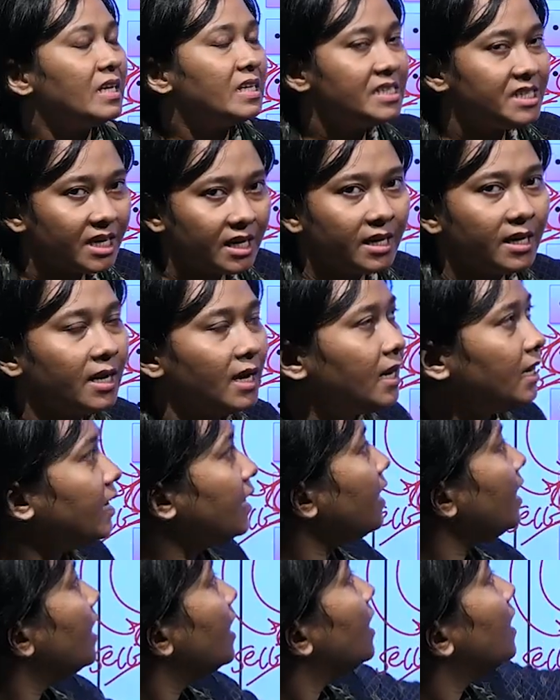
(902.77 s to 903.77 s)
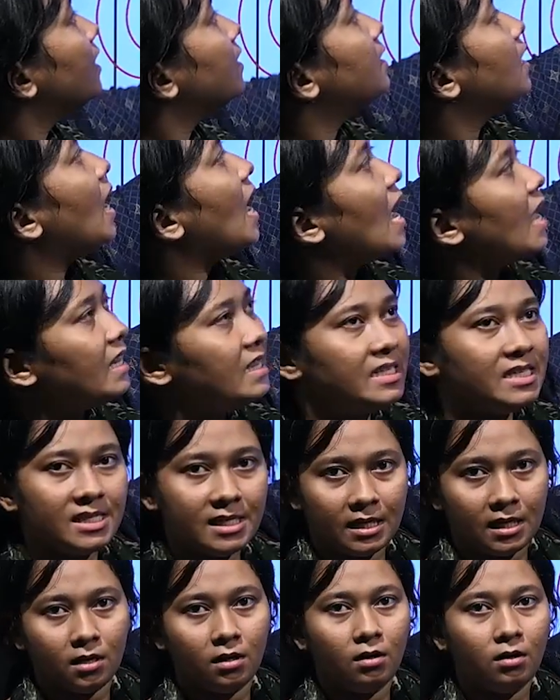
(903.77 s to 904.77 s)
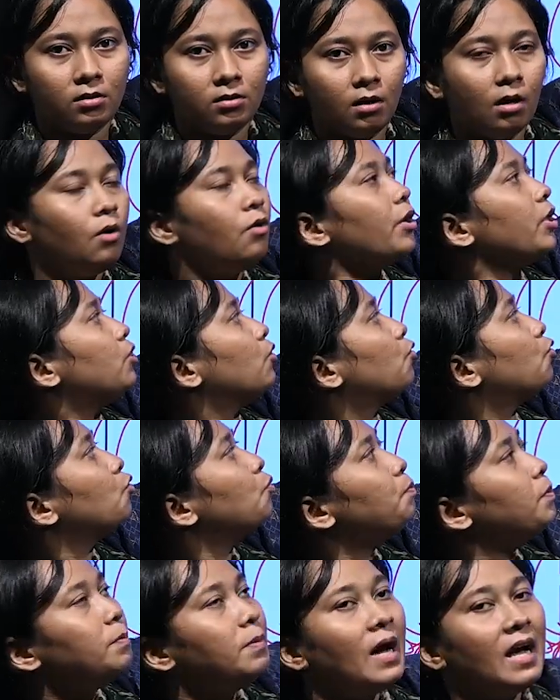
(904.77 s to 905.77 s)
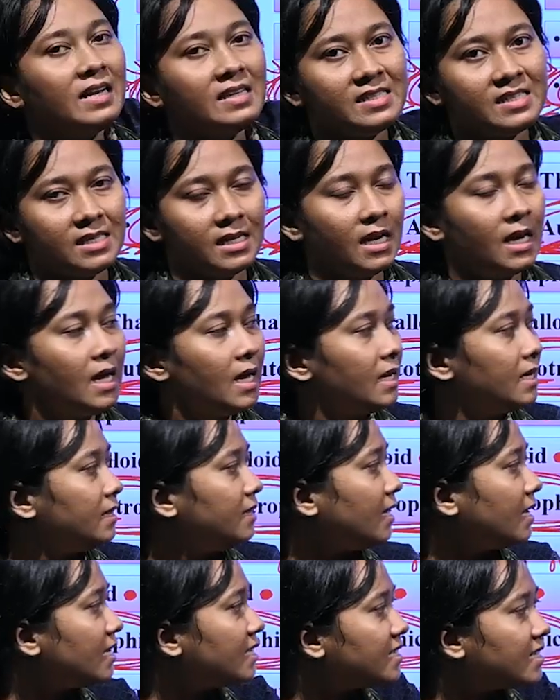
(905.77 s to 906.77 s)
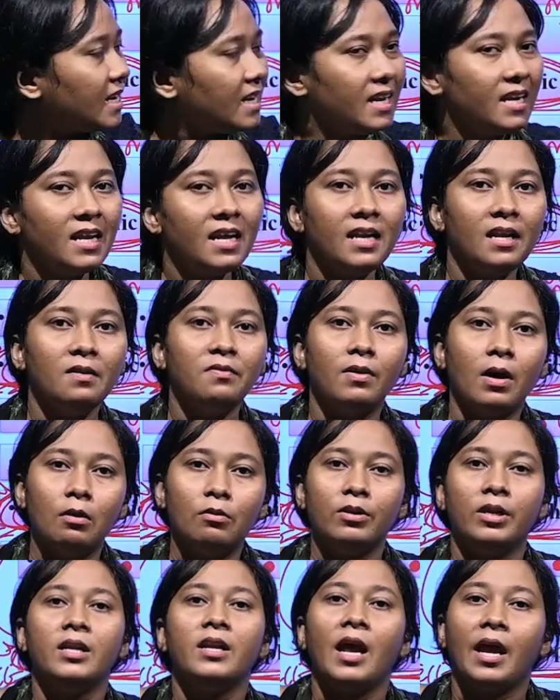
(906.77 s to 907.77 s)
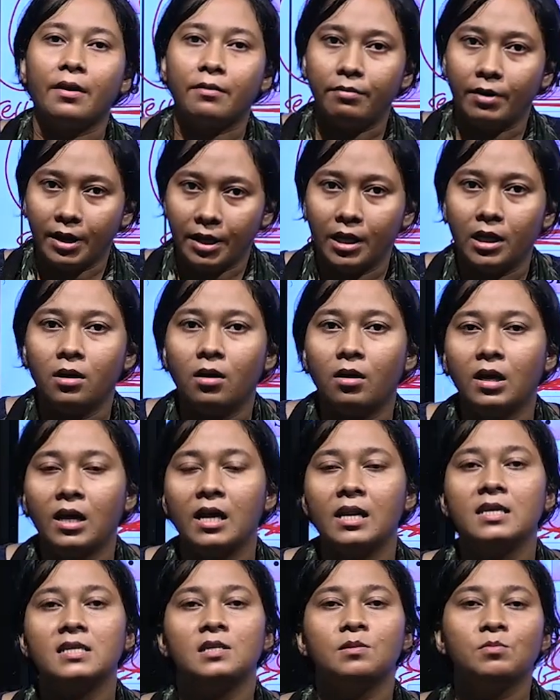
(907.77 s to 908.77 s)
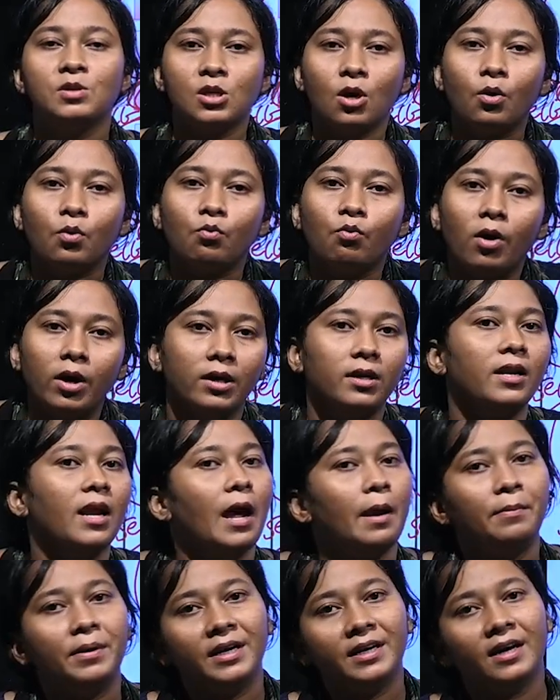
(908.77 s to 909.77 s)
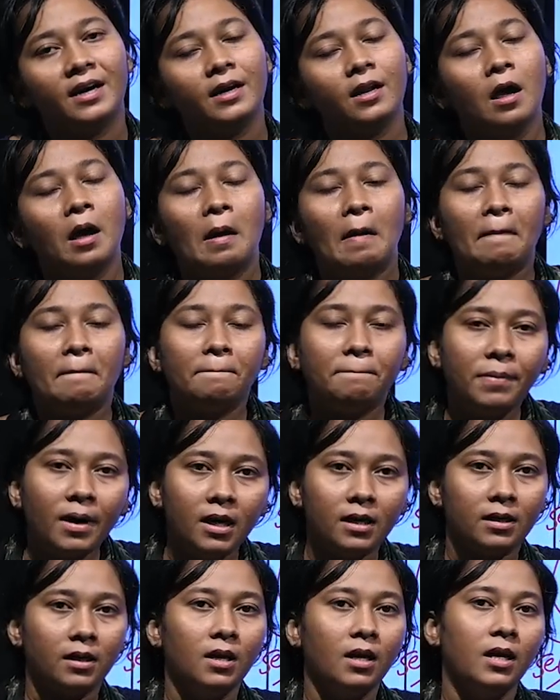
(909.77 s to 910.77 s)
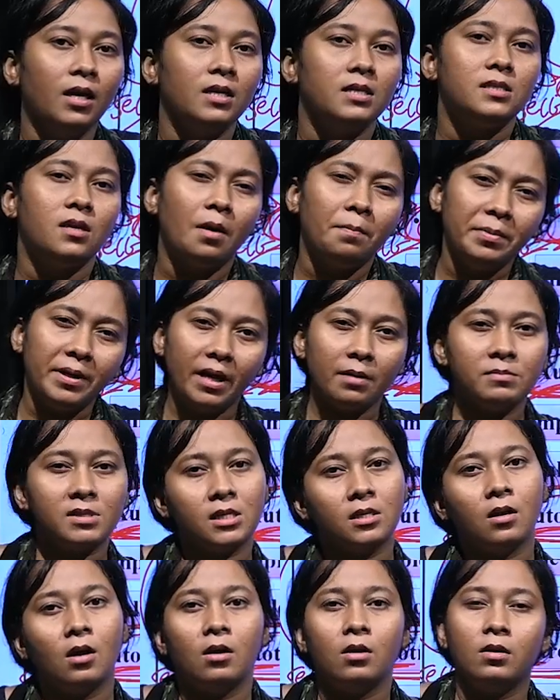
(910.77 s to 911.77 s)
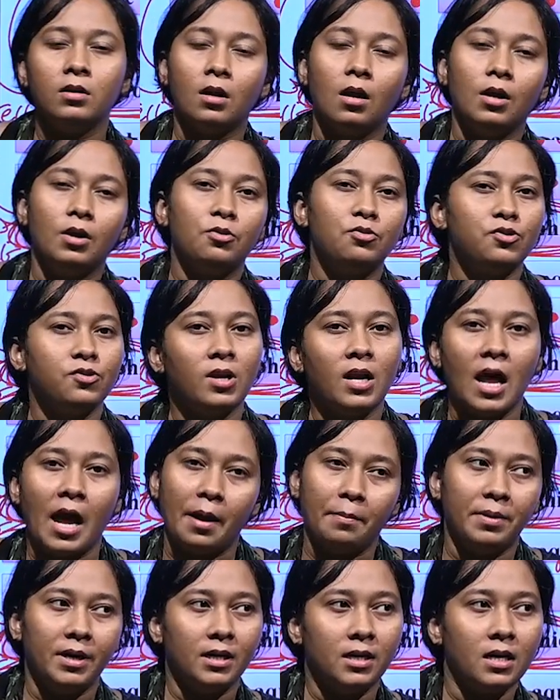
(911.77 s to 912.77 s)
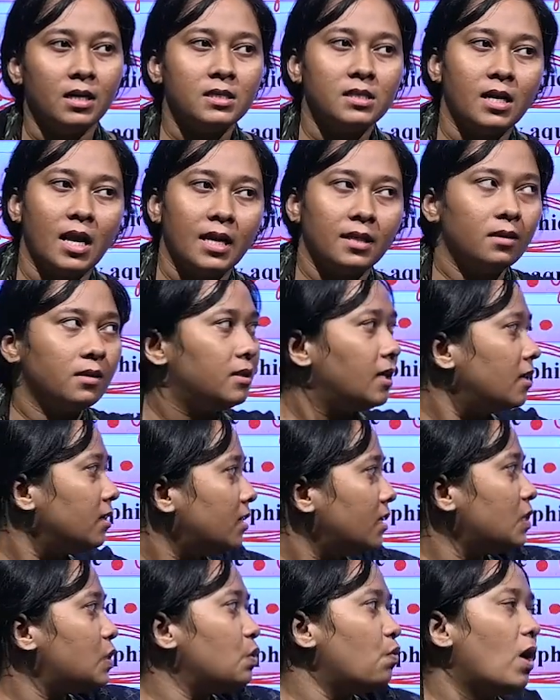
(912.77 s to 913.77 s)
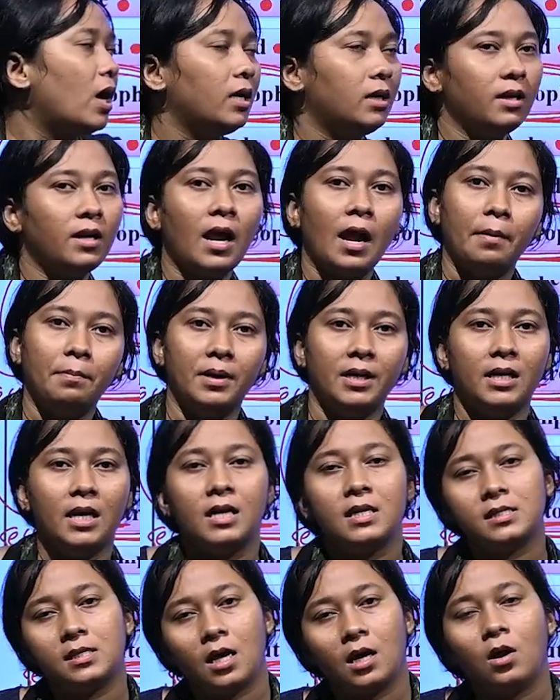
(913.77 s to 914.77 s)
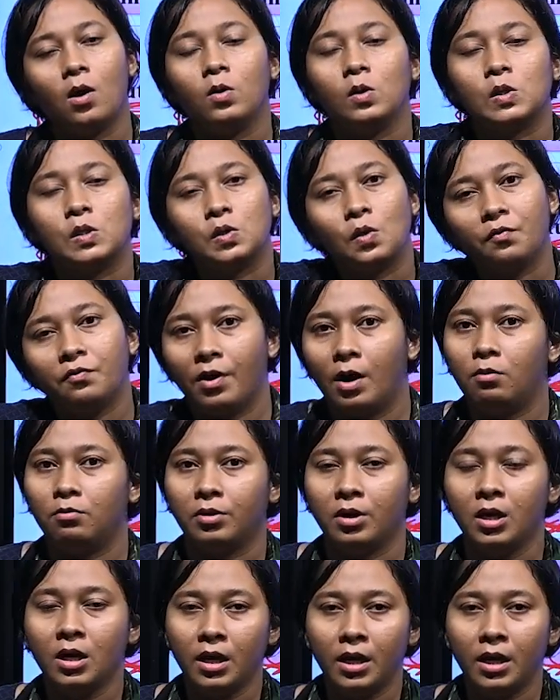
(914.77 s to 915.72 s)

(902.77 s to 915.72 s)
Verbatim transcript: Generally the algae okay, the group of algae, they are generally found in aquatic organisms or water habitat, but sometimes in unusual habitats rather than these water habitats they are also found.